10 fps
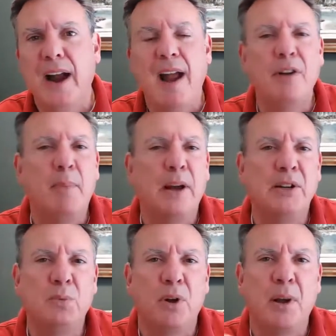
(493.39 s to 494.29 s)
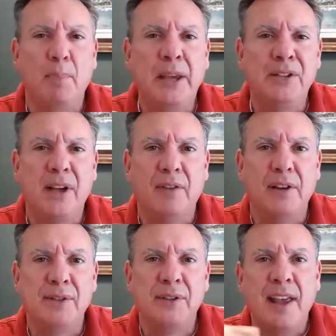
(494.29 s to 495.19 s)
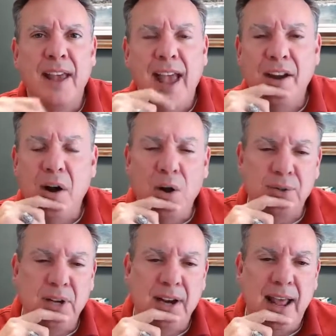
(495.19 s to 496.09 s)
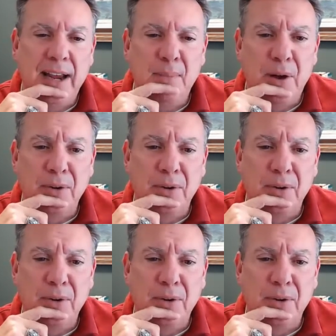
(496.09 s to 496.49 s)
everybody's wanting a piece of us, and they're all sending that email.